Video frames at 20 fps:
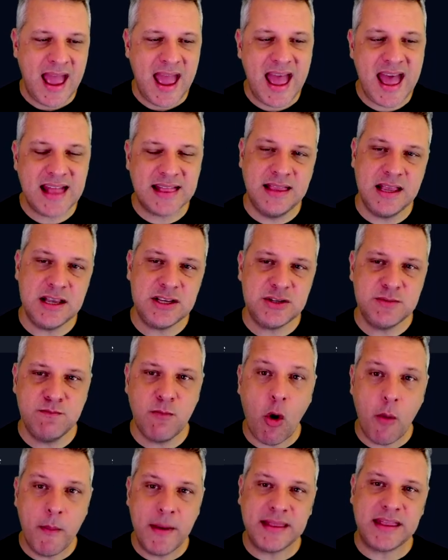At this
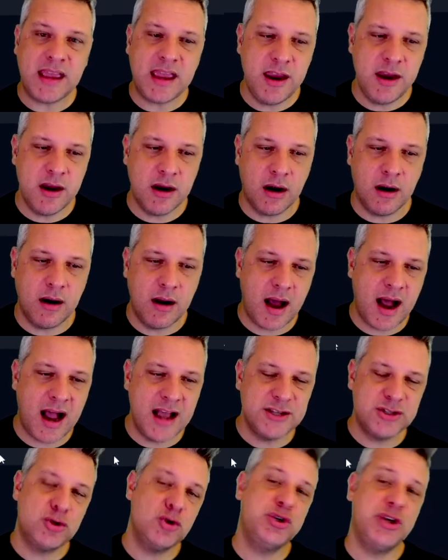moment here,
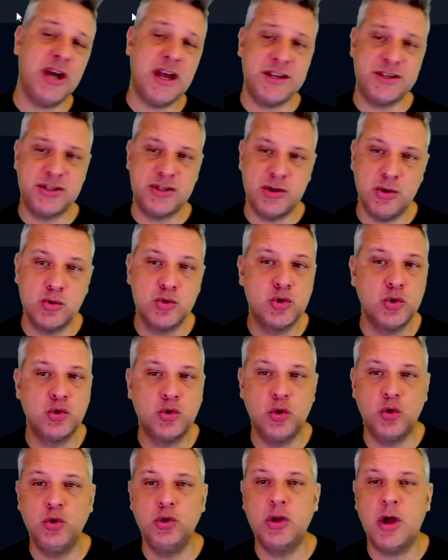I suggest you to
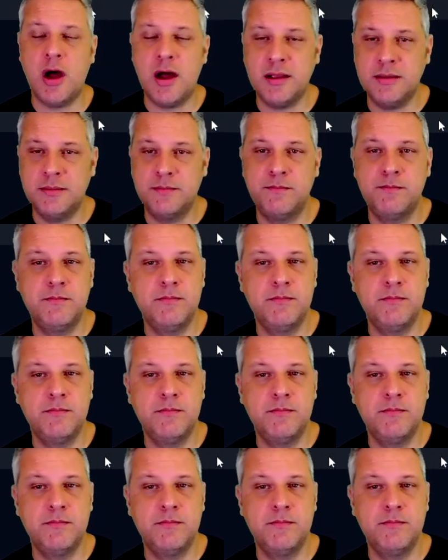do not